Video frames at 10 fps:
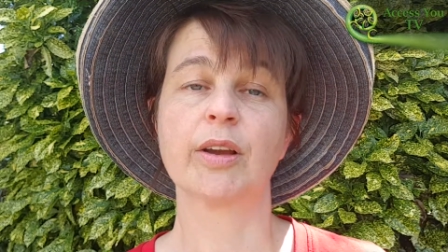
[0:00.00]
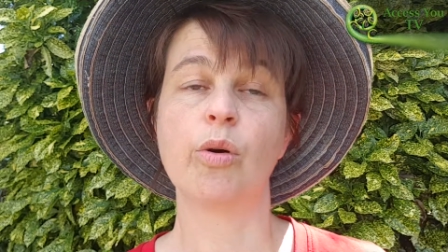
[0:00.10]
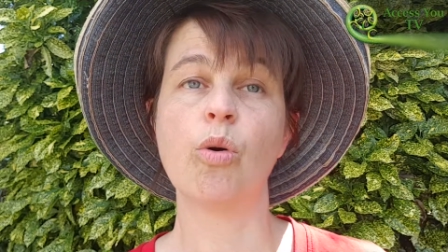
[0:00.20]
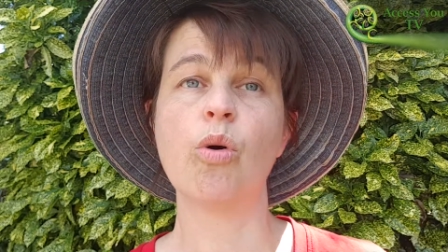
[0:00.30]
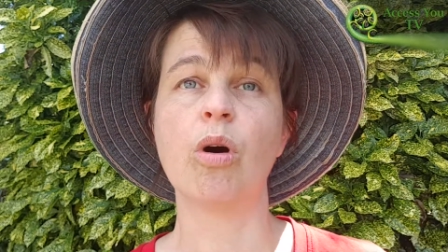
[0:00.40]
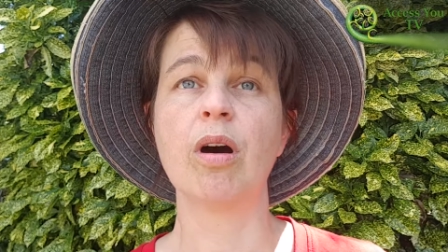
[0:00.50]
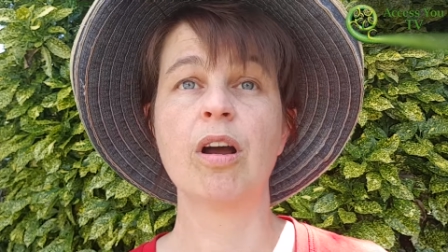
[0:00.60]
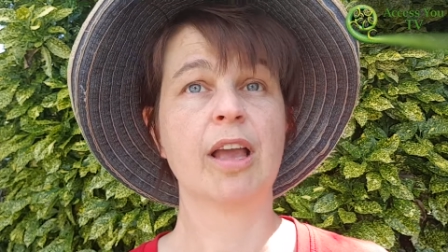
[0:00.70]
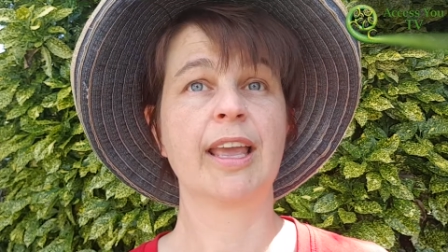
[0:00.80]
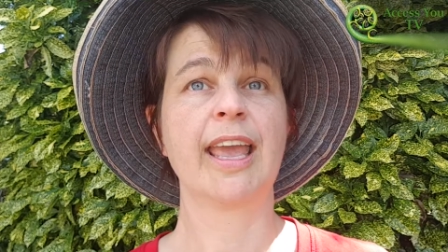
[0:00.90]
Or
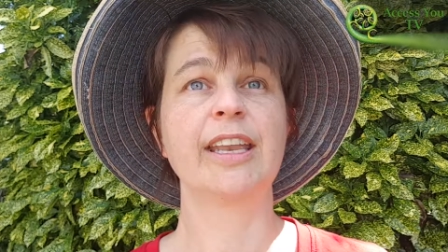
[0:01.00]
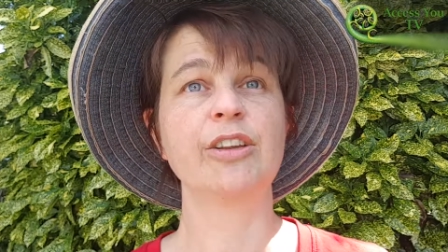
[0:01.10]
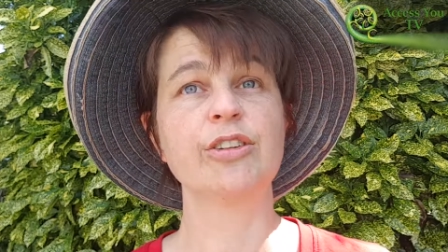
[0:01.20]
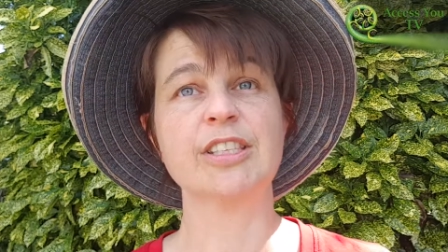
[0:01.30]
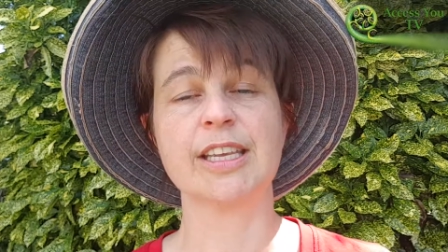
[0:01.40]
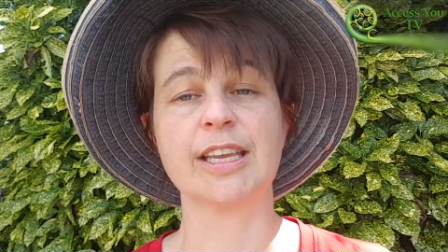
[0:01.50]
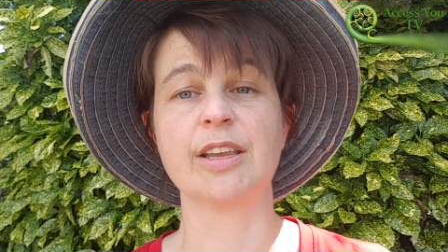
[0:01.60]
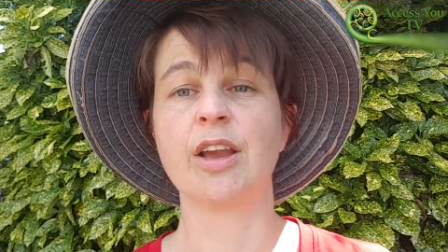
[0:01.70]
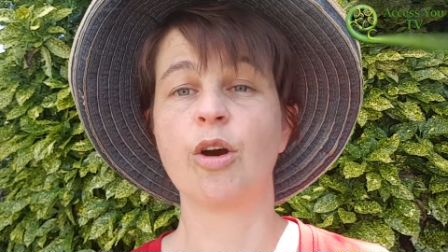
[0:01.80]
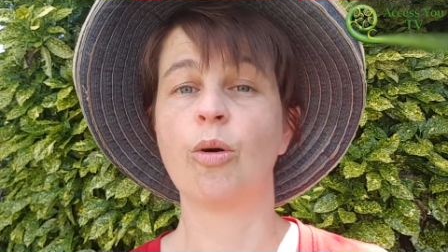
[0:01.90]
can you
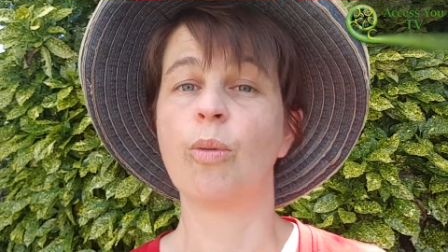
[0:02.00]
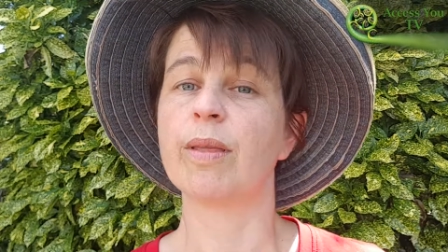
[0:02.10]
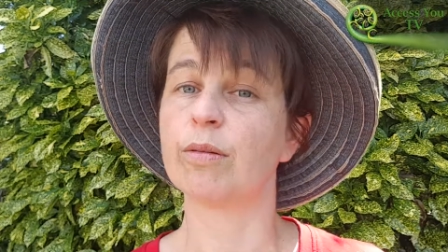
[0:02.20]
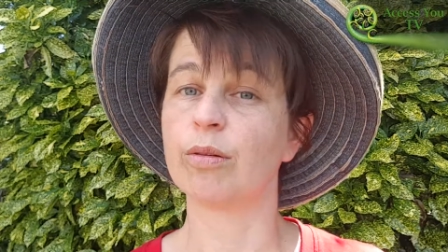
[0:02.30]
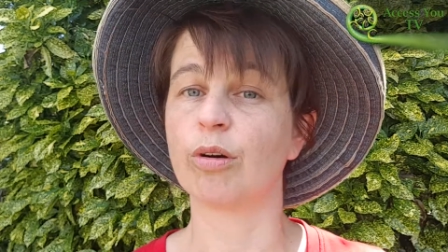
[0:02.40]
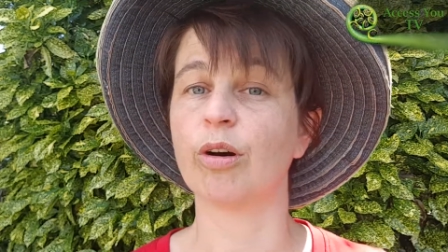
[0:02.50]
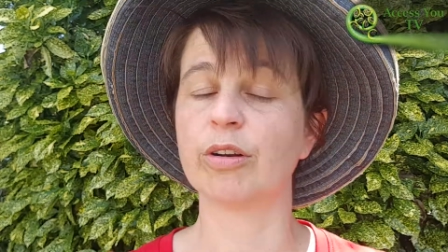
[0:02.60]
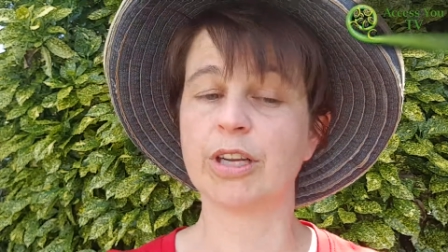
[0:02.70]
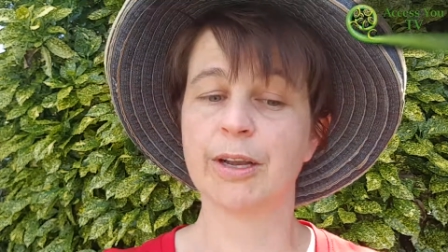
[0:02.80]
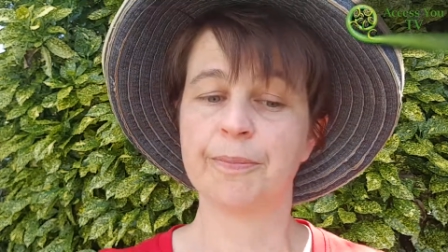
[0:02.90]
see whether or
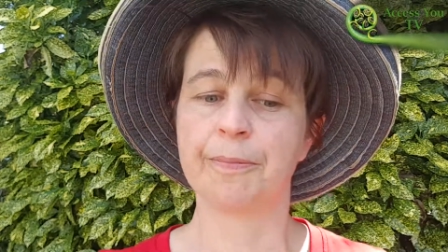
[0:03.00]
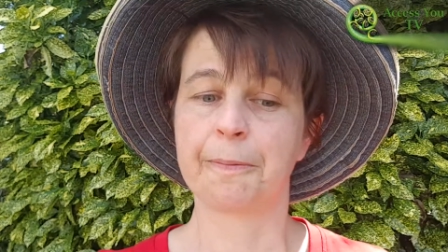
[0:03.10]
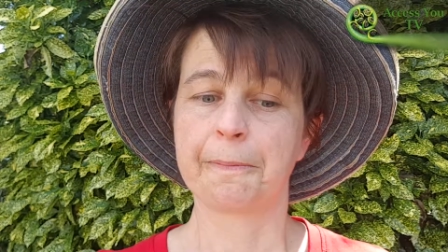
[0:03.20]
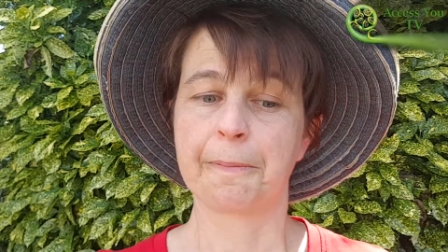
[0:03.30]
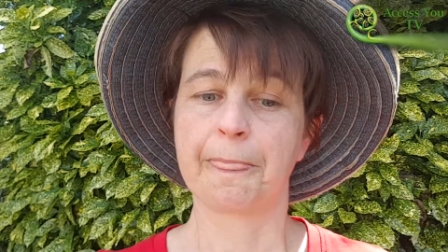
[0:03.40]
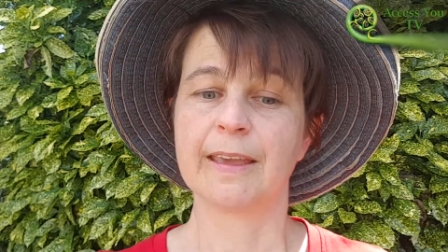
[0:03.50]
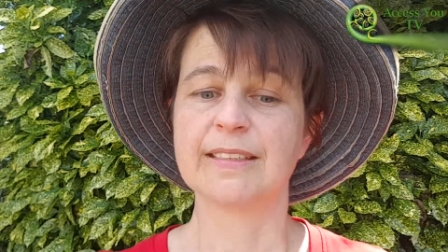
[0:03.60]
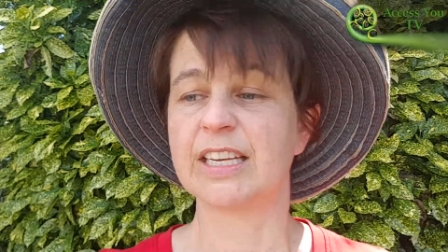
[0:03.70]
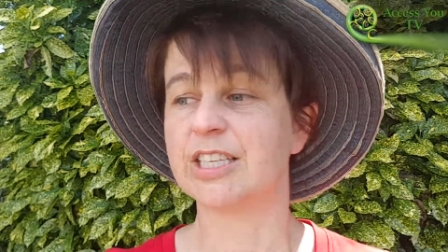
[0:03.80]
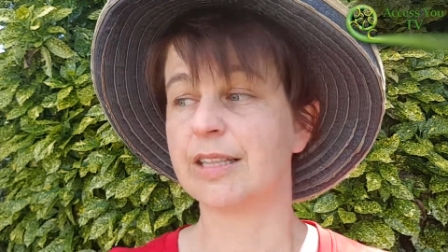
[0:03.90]
not it's
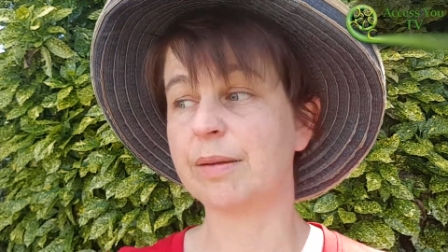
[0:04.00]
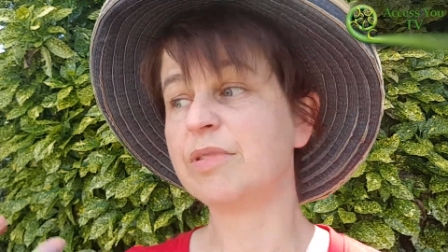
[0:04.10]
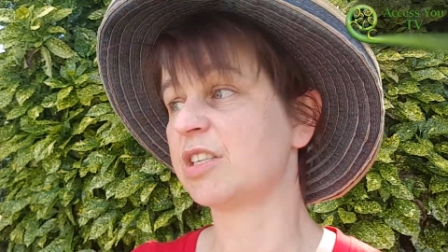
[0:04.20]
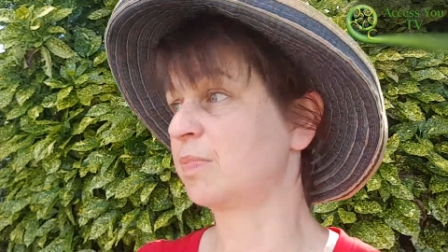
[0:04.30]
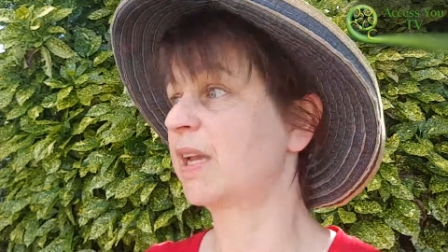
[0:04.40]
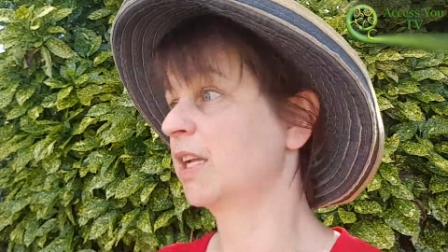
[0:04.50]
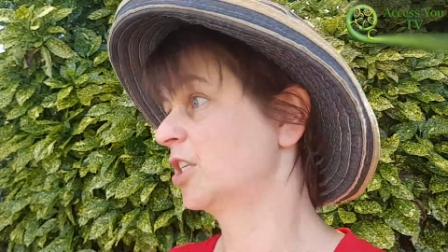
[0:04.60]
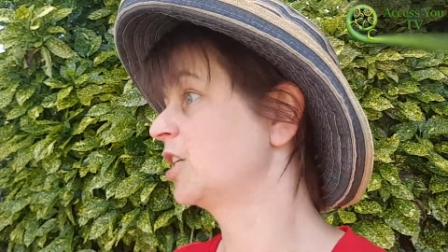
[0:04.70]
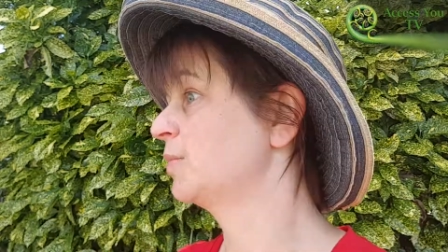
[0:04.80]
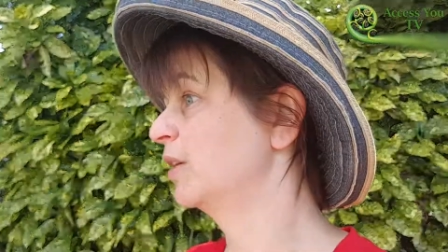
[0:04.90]
actually them just being a
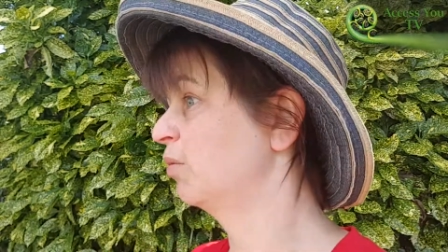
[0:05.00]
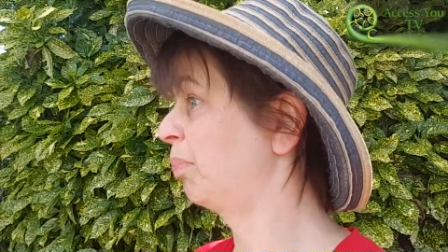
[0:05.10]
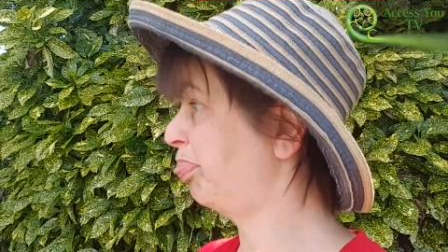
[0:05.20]
judgmental